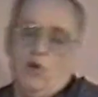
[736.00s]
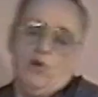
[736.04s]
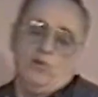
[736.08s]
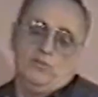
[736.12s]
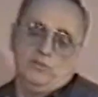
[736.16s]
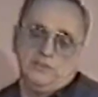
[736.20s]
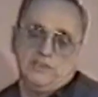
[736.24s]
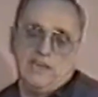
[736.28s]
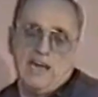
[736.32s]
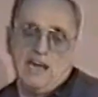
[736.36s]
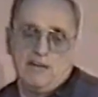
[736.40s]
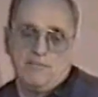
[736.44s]

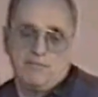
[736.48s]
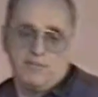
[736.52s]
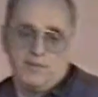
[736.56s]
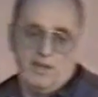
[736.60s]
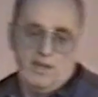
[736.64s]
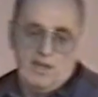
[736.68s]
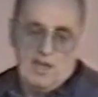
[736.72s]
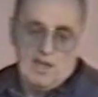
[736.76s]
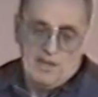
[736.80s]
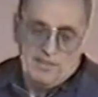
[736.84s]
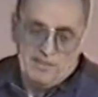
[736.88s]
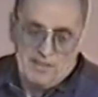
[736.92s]
grows out of
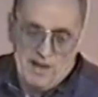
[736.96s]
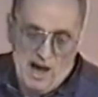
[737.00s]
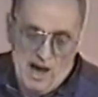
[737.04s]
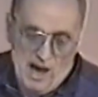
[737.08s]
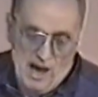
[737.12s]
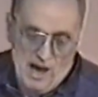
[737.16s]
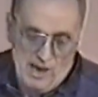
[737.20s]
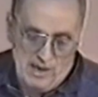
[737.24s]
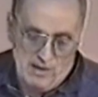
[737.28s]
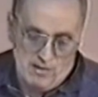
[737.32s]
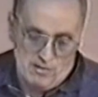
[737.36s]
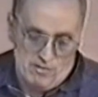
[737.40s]
the
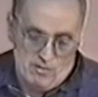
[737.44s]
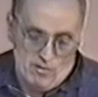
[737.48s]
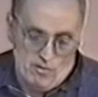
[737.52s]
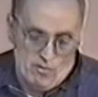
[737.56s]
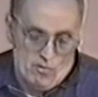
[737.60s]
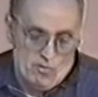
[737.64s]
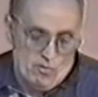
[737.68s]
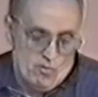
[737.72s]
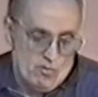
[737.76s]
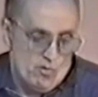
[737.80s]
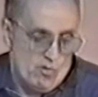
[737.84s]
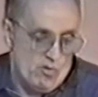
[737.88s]
higher
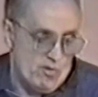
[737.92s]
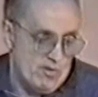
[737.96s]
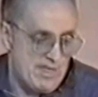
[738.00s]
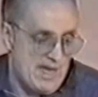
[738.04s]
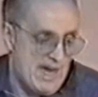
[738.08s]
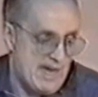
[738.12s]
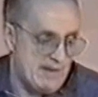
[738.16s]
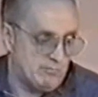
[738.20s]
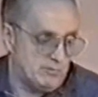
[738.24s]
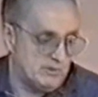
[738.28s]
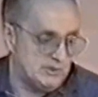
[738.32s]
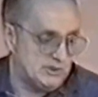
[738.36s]
or
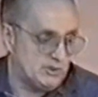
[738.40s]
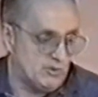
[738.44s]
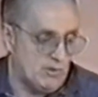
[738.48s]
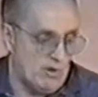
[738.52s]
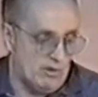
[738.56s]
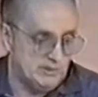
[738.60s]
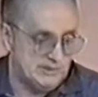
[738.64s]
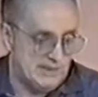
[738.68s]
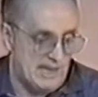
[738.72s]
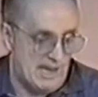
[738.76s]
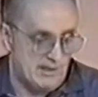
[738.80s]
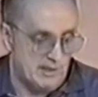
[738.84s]
that which
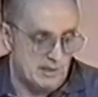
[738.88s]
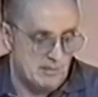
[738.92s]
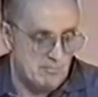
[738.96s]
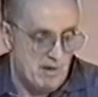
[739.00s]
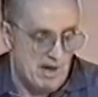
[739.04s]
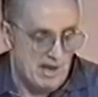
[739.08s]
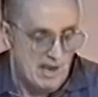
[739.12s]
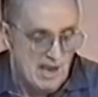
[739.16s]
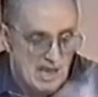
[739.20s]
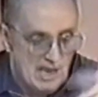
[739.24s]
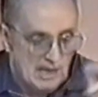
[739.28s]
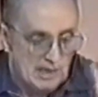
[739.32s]
grows out of the
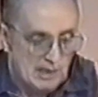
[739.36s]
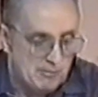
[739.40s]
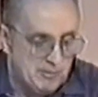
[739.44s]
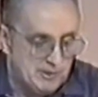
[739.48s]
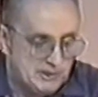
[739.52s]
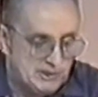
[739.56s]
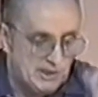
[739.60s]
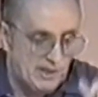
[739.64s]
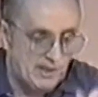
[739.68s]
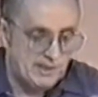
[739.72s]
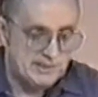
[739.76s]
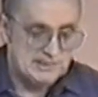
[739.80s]
mind. Let
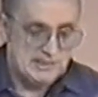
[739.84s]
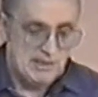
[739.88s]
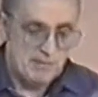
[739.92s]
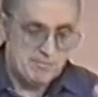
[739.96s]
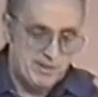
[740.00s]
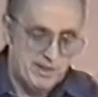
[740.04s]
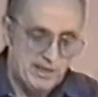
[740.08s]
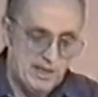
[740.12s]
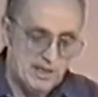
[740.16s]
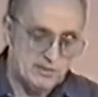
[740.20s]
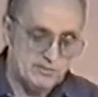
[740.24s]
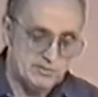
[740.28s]
me show you
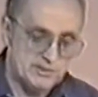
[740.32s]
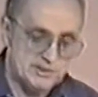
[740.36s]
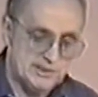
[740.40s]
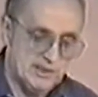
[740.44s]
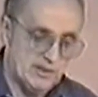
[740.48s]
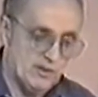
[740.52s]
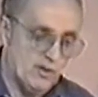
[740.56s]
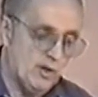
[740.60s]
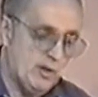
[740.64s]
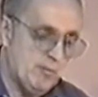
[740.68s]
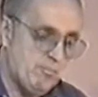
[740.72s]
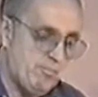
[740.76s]
something
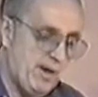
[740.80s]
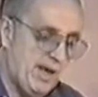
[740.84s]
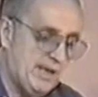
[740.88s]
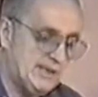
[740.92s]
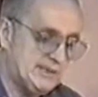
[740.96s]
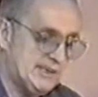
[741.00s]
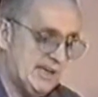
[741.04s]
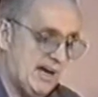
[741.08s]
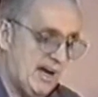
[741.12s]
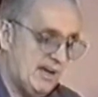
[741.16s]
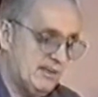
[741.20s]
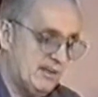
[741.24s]
interesting. Go to
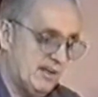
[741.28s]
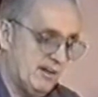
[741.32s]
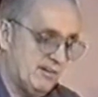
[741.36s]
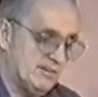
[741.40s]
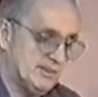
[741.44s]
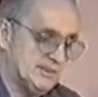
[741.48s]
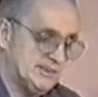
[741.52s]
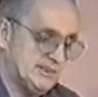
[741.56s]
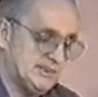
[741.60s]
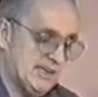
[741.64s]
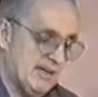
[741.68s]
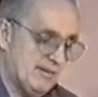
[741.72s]
page
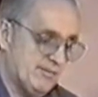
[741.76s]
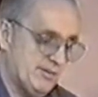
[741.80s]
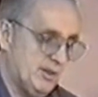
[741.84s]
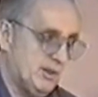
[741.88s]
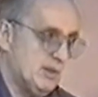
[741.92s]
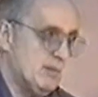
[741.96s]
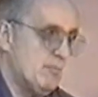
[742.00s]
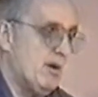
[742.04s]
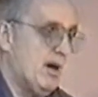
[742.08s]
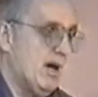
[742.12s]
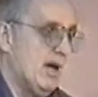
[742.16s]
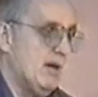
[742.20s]
907
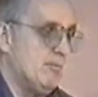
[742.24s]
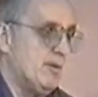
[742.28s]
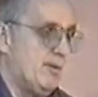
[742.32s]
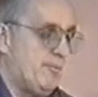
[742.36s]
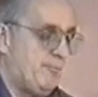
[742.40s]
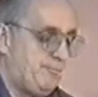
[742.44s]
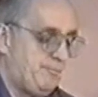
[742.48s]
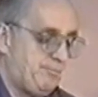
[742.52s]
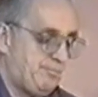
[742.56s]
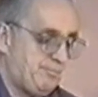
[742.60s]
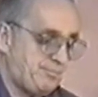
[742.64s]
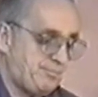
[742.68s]
in the Bible.